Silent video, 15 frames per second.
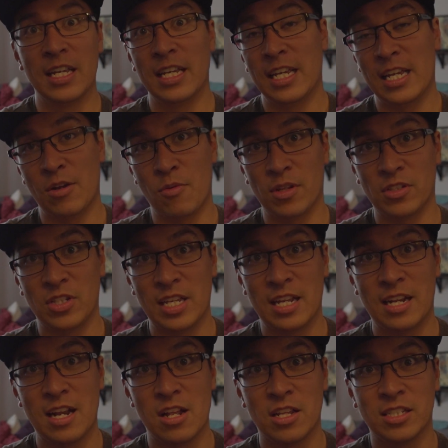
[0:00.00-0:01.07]
and wants to
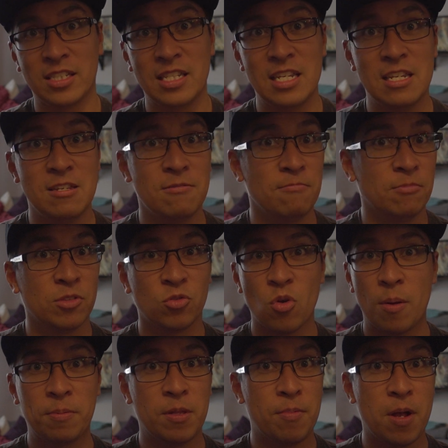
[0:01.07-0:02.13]
get an LSD,
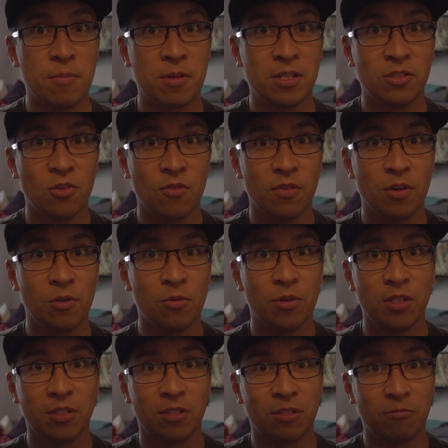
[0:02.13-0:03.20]
swapping the pumpkins over
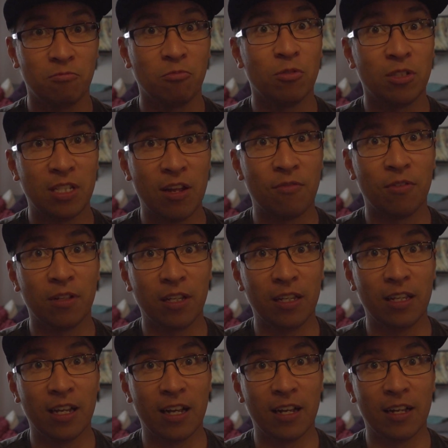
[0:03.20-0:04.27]
was
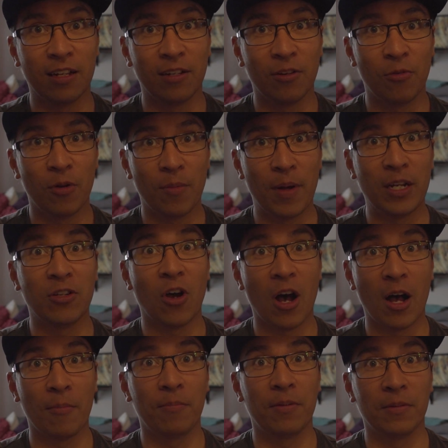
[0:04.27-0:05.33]
definitely one of my
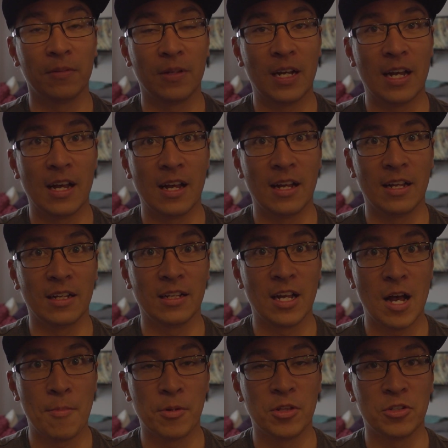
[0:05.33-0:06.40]
top
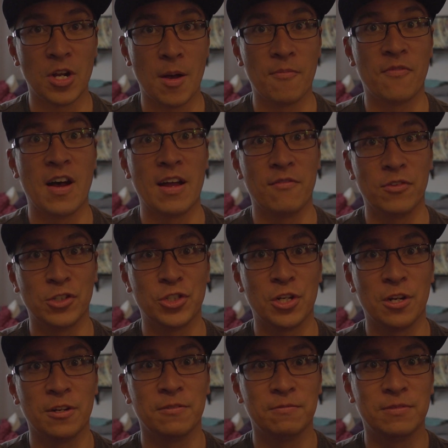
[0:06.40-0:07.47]
up on the top 5 for
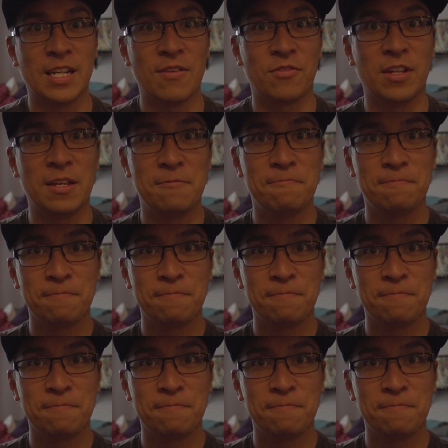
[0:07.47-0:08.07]
sure, definitely.